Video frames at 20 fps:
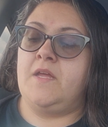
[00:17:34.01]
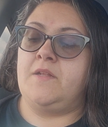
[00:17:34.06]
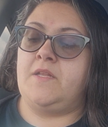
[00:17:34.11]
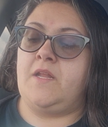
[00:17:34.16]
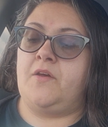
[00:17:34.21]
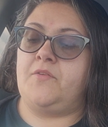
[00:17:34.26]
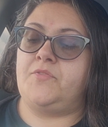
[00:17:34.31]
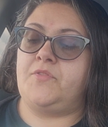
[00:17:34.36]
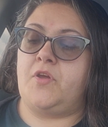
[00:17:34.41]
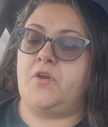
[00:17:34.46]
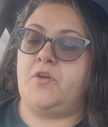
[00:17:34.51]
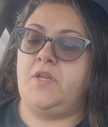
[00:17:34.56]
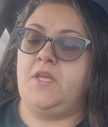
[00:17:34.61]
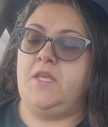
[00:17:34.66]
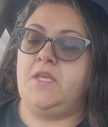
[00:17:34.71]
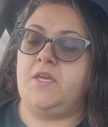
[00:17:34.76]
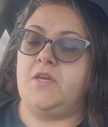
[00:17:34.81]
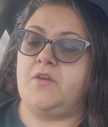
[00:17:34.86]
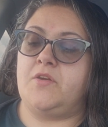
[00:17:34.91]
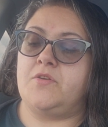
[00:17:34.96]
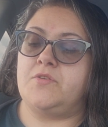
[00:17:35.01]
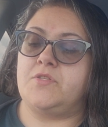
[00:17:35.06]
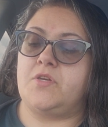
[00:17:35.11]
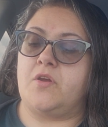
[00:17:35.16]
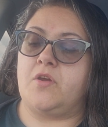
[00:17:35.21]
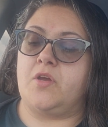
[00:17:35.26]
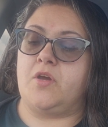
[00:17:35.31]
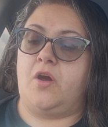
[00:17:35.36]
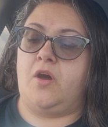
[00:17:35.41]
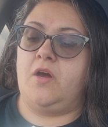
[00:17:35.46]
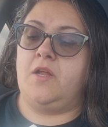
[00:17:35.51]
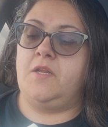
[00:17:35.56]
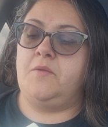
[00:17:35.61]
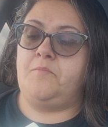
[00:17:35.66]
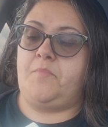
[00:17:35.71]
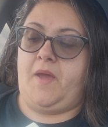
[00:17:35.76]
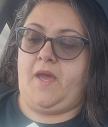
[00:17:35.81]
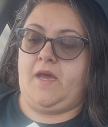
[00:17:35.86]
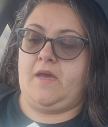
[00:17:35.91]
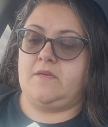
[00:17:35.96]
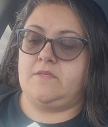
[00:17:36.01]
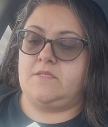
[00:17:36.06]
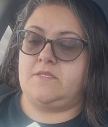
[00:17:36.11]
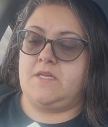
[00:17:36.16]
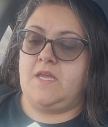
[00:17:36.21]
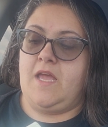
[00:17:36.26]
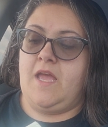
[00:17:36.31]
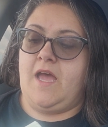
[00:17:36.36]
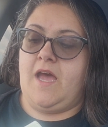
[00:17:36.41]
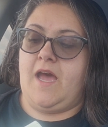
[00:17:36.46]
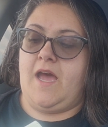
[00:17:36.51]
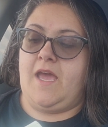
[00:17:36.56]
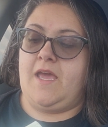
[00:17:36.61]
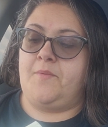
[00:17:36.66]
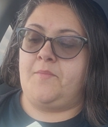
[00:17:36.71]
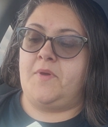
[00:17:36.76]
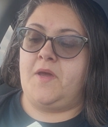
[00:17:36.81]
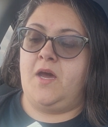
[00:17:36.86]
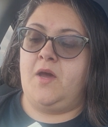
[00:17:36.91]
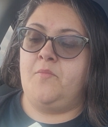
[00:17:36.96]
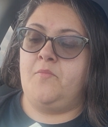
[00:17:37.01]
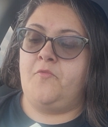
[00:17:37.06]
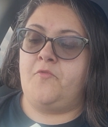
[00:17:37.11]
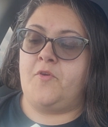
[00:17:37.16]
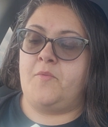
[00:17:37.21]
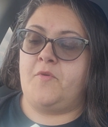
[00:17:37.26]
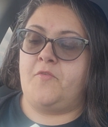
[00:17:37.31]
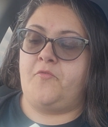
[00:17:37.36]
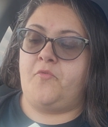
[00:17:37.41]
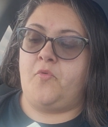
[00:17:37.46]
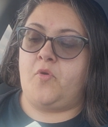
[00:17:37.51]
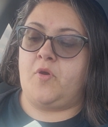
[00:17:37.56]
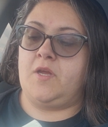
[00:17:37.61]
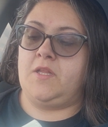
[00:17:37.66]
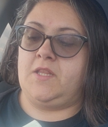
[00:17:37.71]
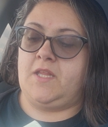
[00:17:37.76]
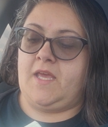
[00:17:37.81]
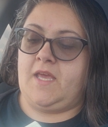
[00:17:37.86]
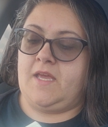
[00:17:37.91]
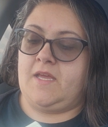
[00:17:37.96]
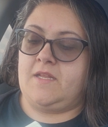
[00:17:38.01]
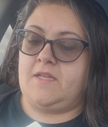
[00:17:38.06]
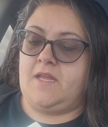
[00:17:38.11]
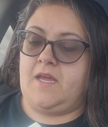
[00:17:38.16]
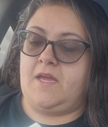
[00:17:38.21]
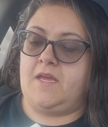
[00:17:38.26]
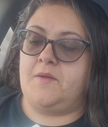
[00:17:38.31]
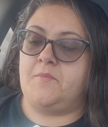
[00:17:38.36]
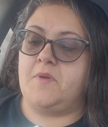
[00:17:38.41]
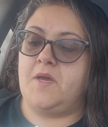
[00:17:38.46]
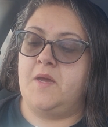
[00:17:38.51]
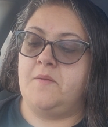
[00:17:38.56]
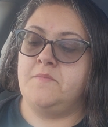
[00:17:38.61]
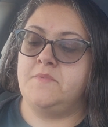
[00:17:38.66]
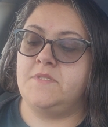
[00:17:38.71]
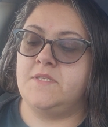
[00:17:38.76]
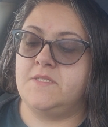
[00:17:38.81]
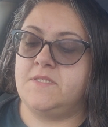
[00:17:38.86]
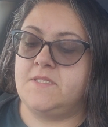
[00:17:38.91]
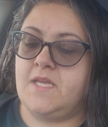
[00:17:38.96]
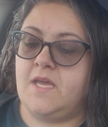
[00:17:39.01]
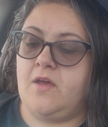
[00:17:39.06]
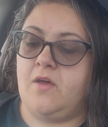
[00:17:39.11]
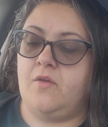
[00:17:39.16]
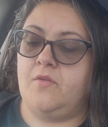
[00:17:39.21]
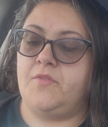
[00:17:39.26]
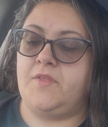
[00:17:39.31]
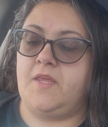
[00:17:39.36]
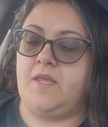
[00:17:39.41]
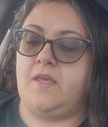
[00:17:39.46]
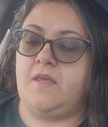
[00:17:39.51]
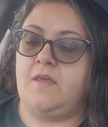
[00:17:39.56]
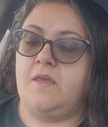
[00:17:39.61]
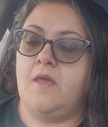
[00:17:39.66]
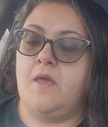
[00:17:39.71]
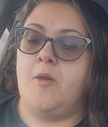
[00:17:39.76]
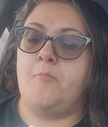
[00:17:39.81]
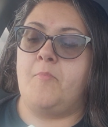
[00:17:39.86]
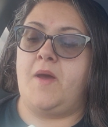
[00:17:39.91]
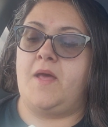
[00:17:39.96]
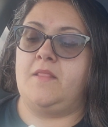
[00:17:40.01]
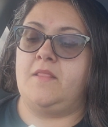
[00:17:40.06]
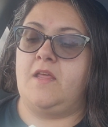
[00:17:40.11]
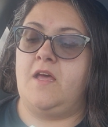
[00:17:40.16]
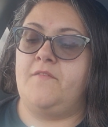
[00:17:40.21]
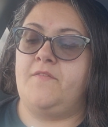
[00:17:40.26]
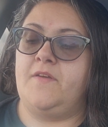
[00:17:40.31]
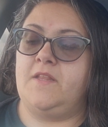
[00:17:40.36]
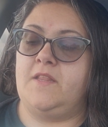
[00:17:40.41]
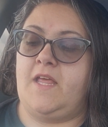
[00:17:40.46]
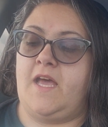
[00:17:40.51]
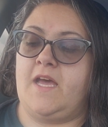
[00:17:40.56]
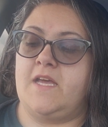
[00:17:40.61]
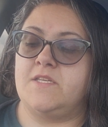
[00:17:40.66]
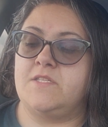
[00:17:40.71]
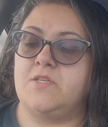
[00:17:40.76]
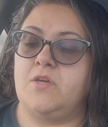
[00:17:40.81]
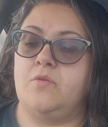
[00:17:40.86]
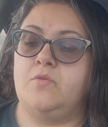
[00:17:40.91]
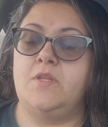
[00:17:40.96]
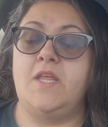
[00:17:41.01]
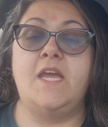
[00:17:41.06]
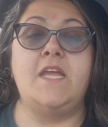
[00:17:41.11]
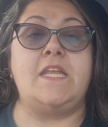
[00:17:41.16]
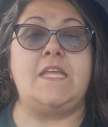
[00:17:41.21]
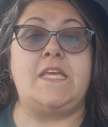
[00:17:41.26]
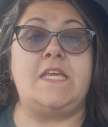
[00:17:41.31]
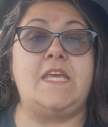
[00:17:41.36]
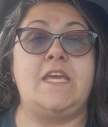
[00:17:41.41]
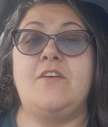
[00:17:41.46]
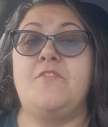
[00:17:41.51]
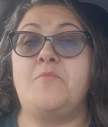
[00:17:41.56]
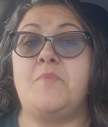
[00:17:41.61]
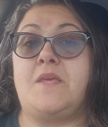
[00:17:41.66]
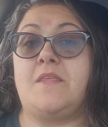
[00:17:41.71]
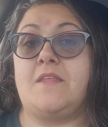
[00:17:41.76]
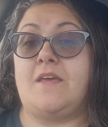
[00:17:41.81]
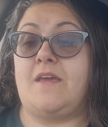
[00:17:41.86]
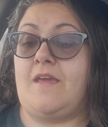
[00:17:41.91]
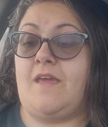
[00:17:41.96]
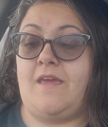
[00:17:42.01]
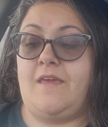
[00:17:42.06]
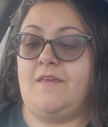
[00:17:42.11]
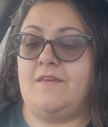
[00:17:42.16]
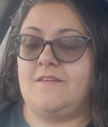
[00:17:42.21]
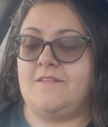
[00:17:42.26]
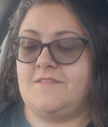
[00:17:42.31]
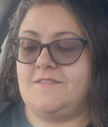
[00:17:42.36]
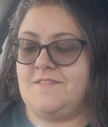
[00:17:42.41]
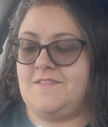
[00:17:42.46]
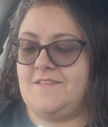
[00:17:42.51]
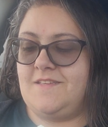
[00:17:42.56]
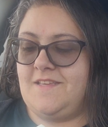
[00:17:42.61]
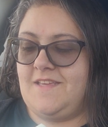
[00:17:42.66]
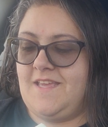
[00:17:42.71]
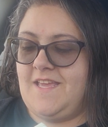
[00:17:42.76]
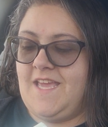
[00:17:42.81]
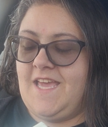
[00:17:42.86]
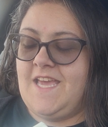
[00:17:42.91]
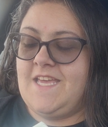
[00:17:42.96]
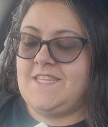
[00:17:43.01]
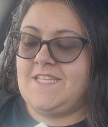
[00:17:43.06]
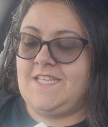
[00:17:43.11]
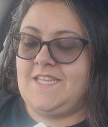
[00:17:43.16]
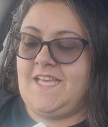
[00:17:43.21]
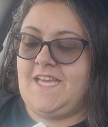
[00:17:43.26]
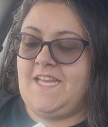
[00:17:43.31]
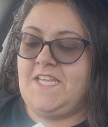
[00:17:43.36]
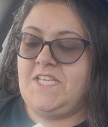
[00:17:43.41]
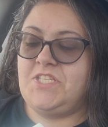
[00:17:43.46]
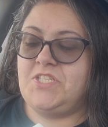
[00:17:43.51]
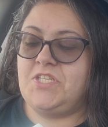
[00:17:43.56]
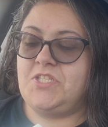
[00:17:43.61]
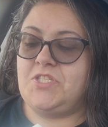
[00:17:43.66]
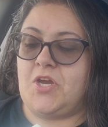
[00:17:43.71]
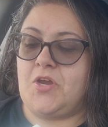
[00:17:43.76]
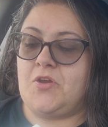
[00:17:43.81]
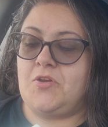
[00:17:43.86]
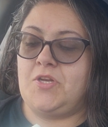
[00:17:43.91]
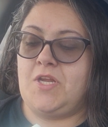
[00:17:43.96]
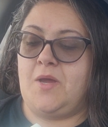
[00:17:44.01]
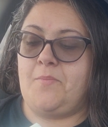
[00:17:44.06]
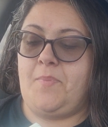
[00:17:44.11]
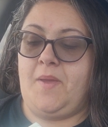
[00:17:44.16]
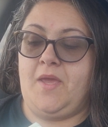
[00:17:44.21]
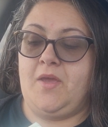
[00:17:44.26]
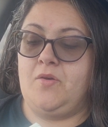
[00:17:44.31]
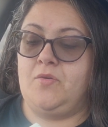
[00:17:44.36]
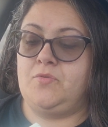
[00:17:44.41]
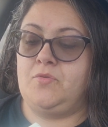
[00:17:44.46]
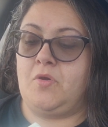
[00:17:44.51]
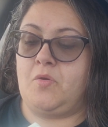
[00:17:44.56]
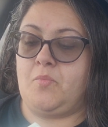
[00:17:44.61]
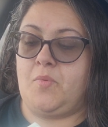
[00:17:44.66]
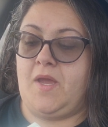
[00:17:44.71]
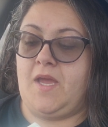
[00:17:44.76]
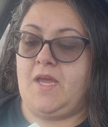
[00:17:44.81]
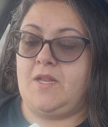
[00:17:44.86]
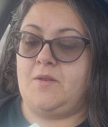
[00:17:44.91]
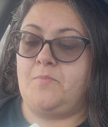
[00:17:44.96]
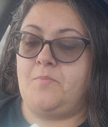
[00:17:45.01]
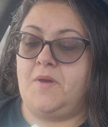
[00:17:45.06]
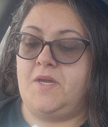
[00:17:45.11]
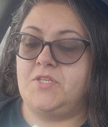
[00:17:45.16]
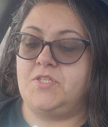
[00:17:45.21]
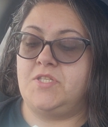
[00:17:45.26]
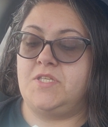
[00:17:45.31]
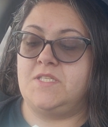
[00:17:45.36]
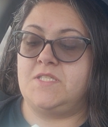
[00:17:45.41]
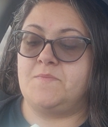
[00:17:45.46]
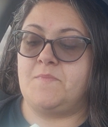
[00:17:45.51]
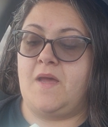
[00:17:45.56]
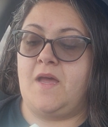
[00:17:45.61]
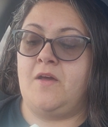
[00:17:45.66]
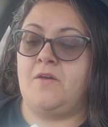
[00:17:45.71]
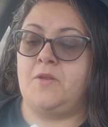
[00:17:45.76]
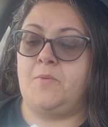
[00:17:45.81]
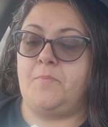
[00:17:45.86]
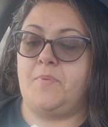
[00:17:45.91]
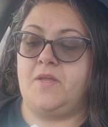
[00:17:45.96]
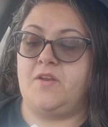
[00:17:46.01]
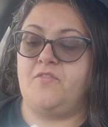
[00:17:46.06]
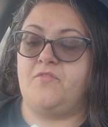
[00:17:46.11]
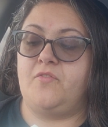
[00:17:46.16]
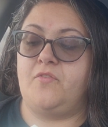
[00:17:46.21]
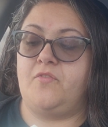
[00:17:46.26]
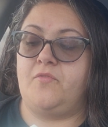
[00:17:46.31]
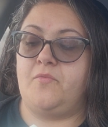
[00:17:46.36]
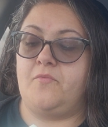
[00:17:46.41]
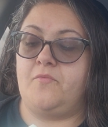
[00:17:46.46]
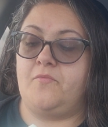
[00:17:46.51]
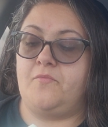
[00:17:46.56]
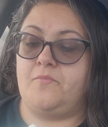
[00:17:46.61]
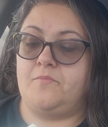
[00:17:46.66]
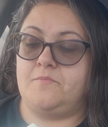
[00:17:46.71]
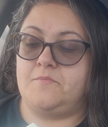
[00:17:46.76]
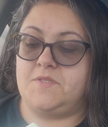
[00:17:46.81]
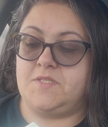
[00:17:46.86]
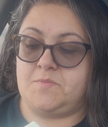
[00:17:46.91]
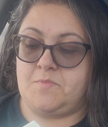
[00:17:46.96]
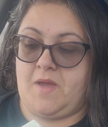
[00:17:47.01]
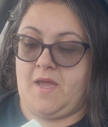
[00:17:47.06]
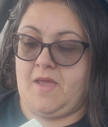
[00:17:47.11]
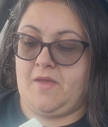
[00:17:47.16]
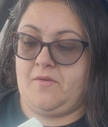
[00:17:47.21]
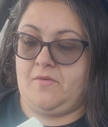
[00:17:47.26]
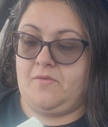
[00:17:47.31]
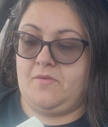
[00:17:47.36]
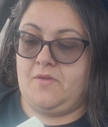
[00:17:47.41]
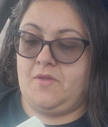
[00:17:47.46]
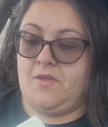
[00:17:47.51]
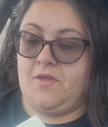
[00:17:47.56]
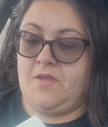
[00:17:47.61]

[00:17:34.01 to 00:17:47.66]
Now 30 years are gone and past, I am come from a foreign land. I am come to tell thee my love at last. O lady, give me thy hand. The lady she turned, not pale nor red, but she smiled a pitiful smile.